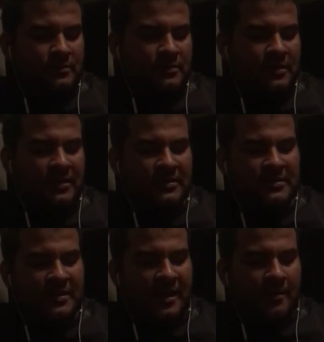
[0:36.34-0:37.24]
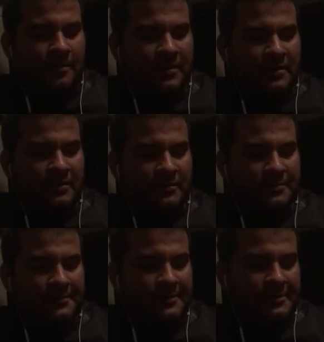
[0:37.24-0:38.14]
Today's topic,
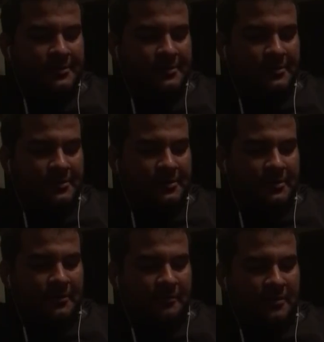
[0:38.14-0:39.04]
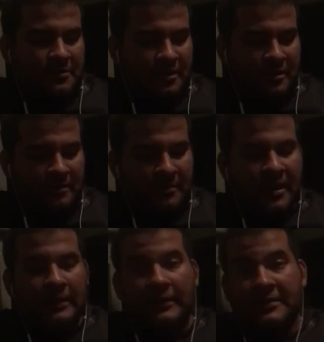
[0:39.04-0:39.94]
I want to talk
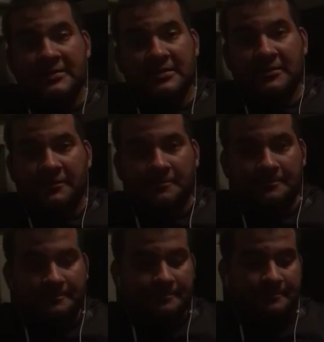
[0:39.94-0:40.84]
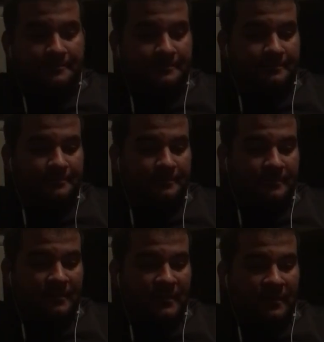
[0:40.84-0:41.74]
about leasing
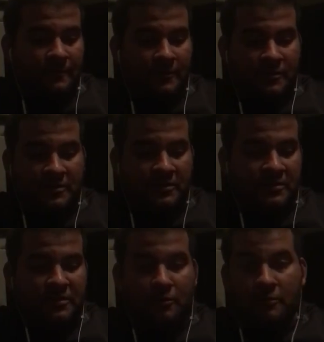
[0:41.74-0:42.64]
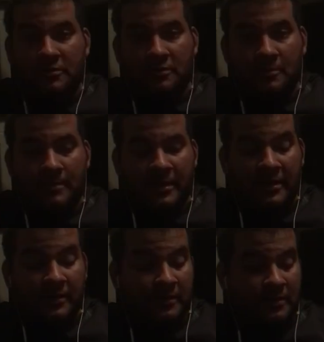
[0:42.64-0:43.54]
versus going to a
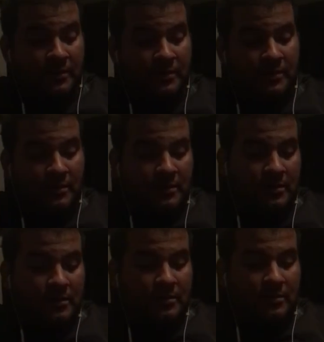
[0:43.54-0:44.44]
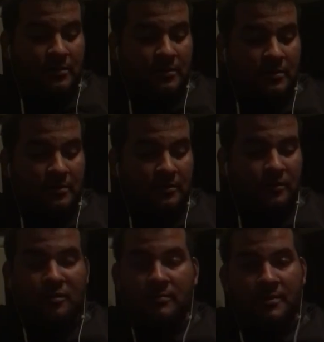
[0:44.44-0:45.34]
bank. A
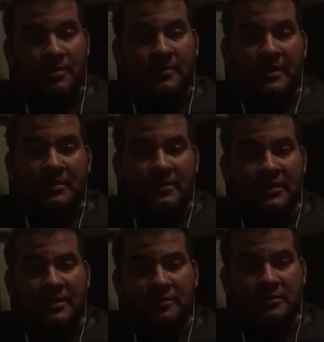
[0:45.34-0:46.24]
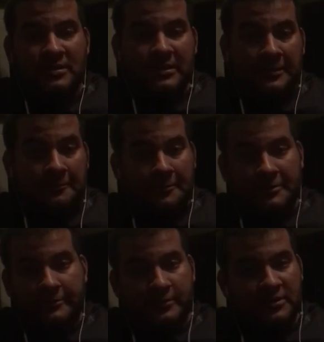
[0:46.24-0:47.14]
little bit about DOT and
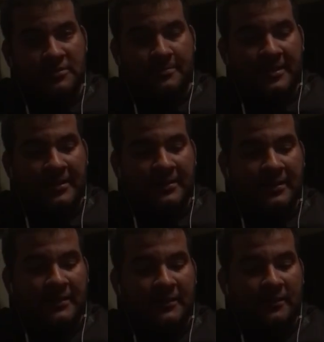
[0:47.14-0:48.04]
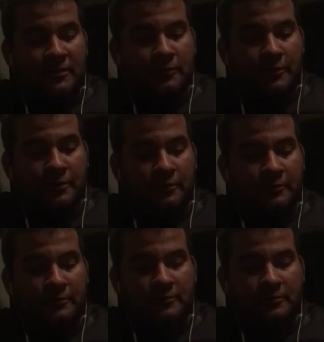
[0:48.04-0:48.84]
what to expect out here on the road.